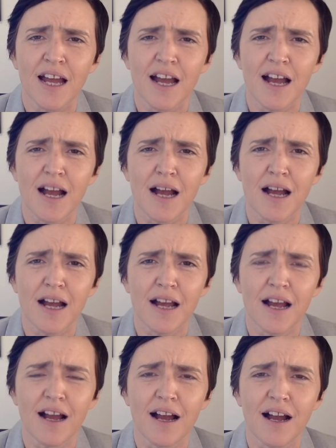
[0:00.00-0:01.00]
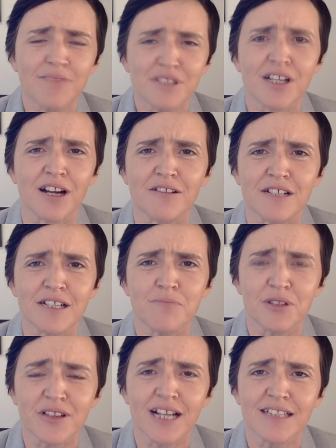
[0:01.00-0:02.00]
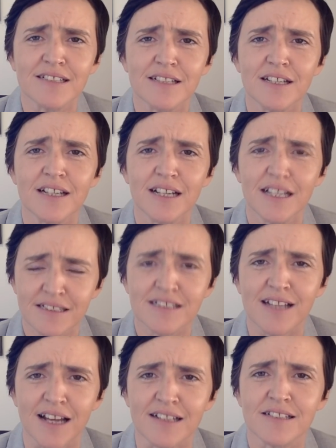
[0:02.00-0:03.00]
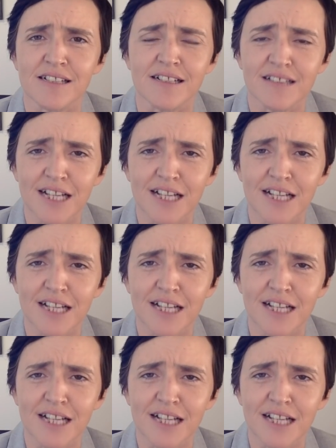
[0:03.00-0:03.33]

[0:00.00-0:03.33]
I'm sorry, but that's insanity.